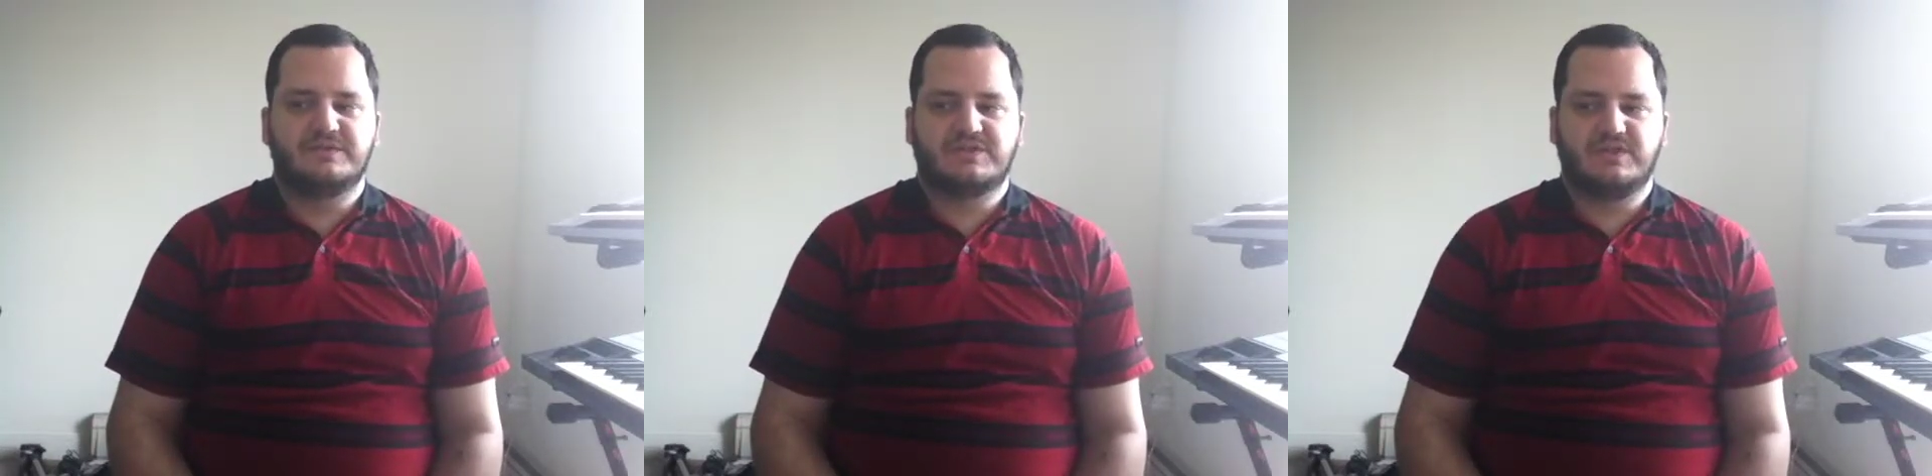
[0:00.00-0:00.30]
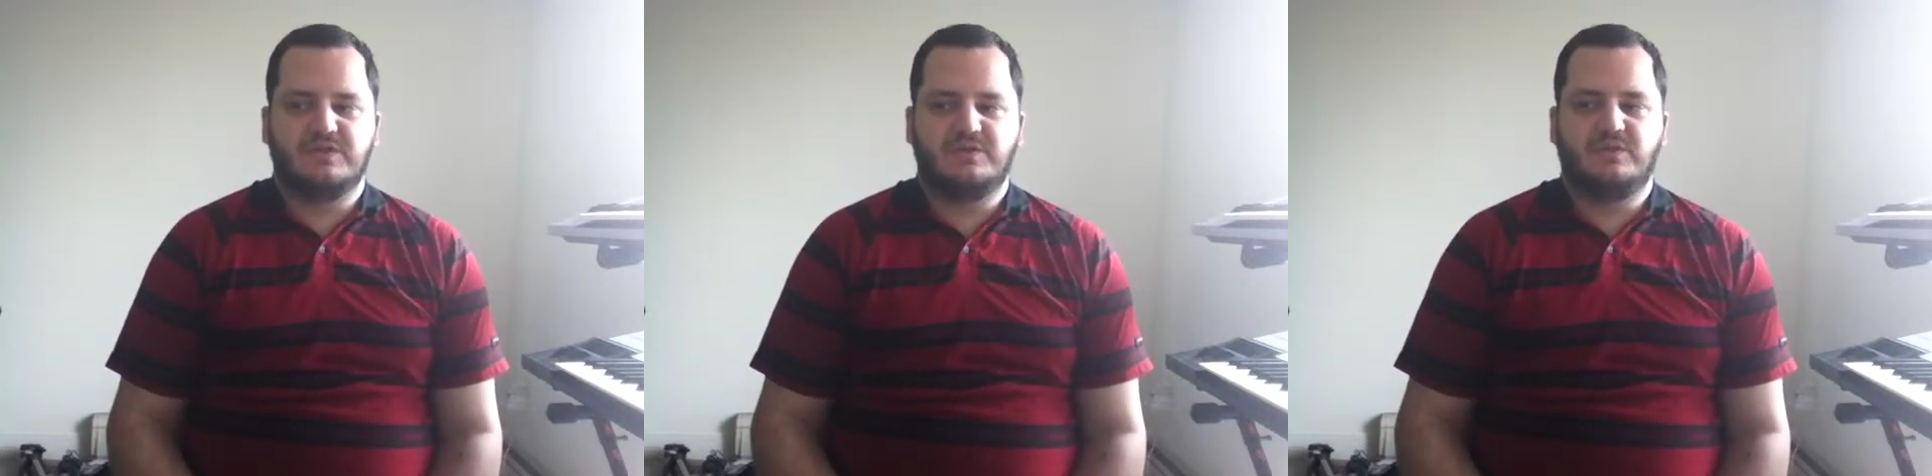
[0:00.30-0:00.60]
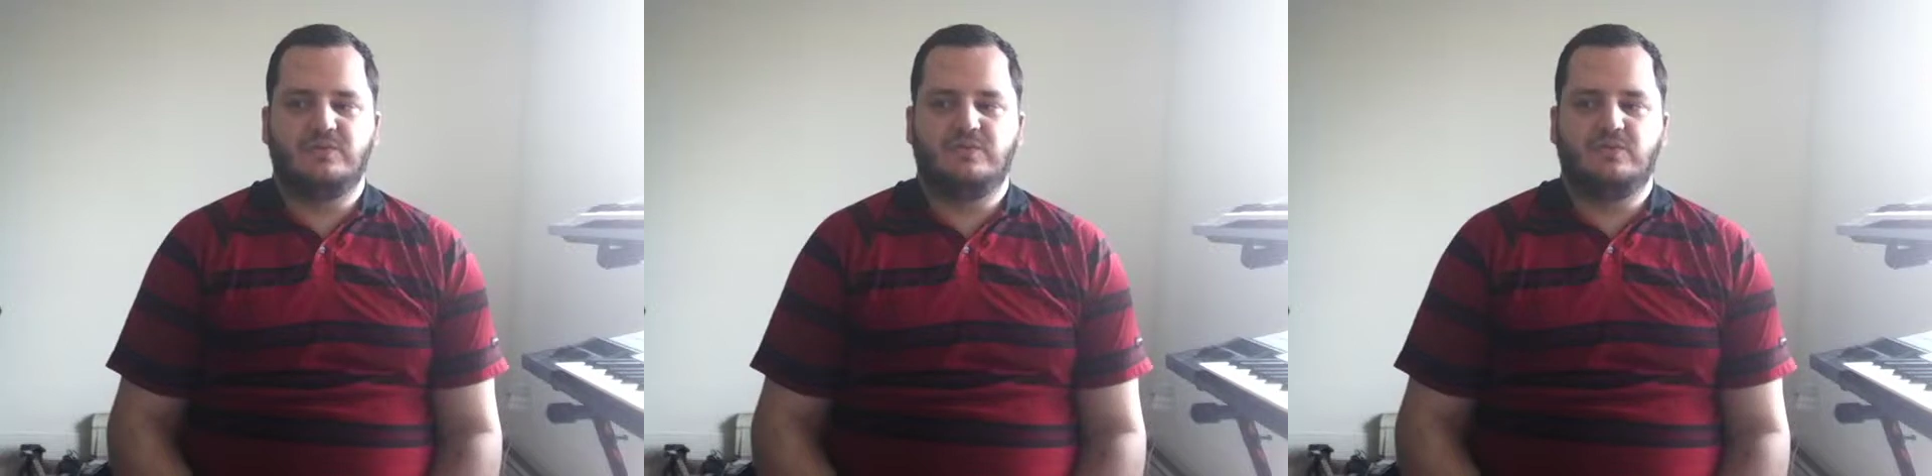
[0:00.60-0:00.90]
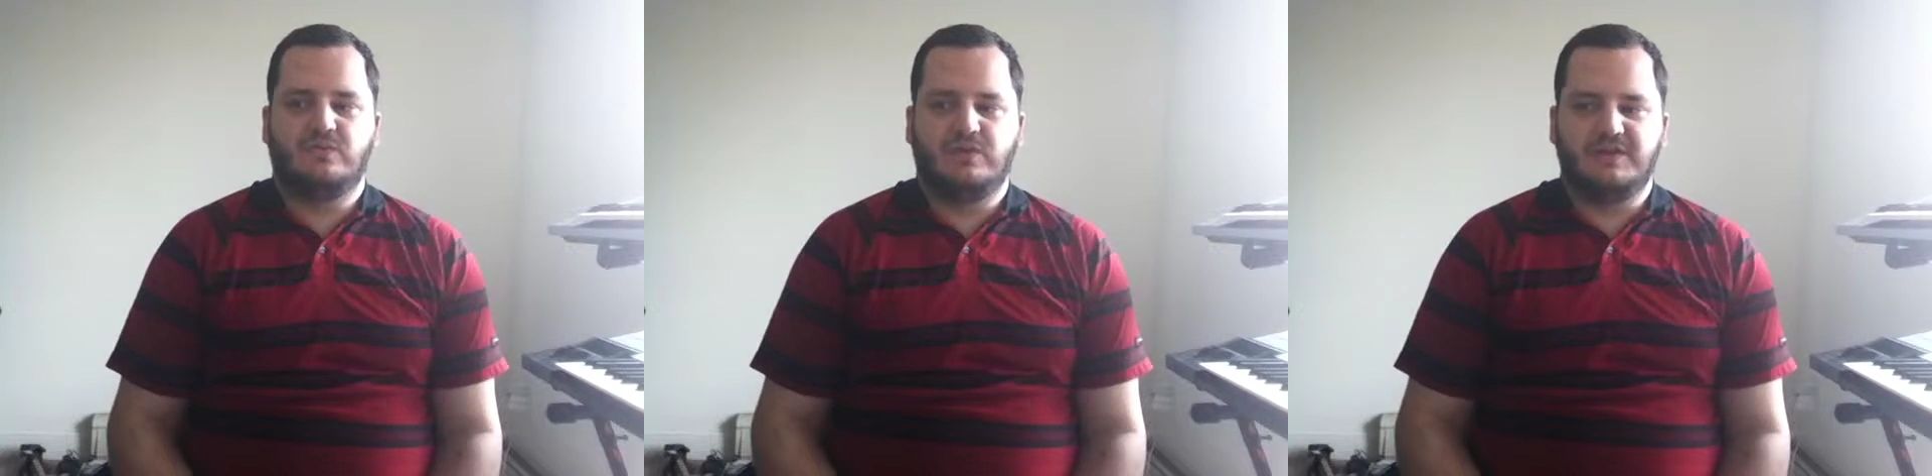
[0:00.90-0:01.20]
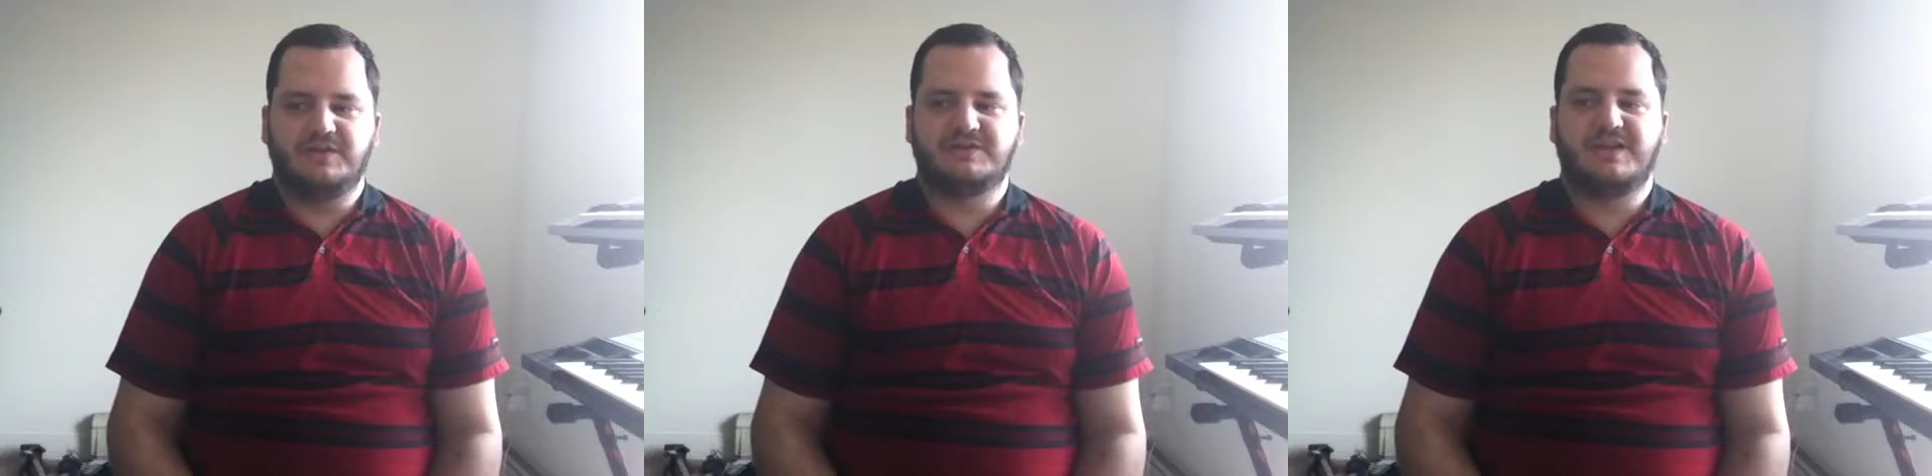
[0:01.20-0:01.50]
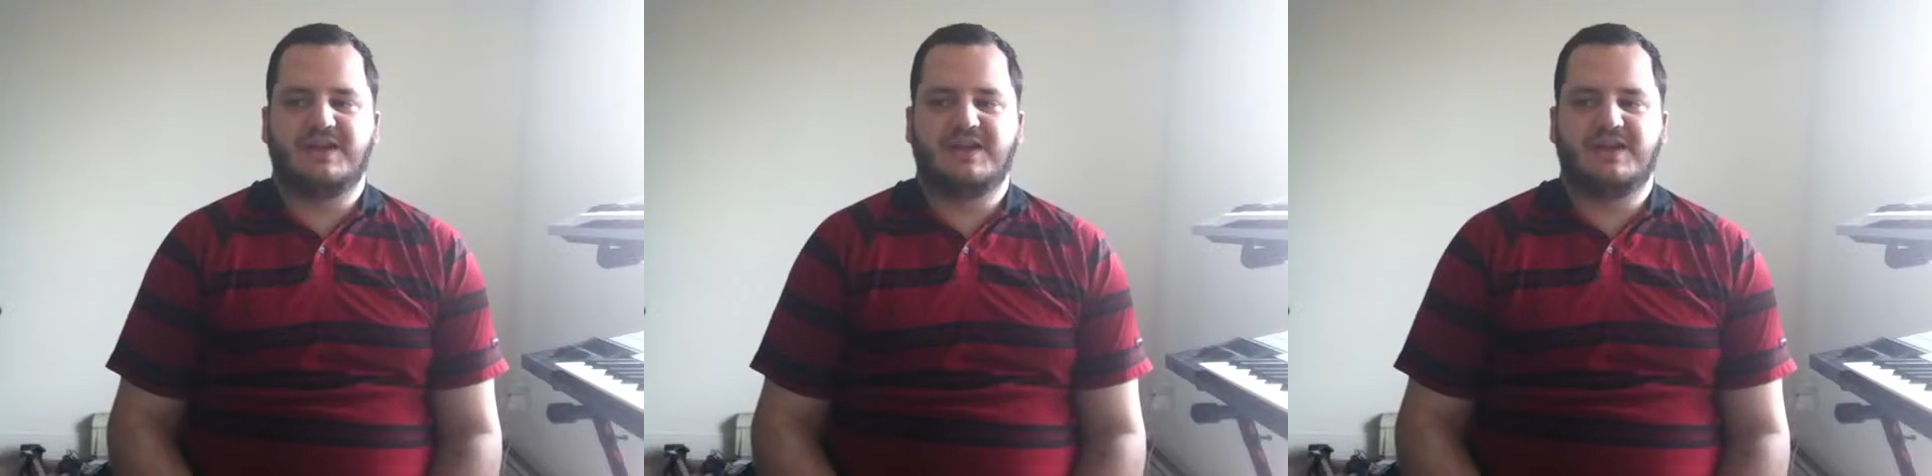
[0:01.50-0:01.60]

so one of the things that